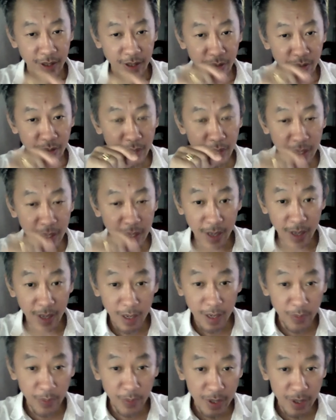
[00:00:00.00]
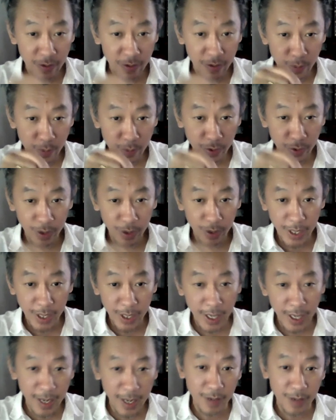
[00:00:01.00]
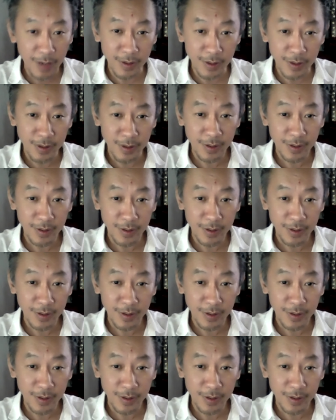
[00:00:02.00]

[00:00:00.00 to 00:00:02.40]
you need another piece of wood to take it out.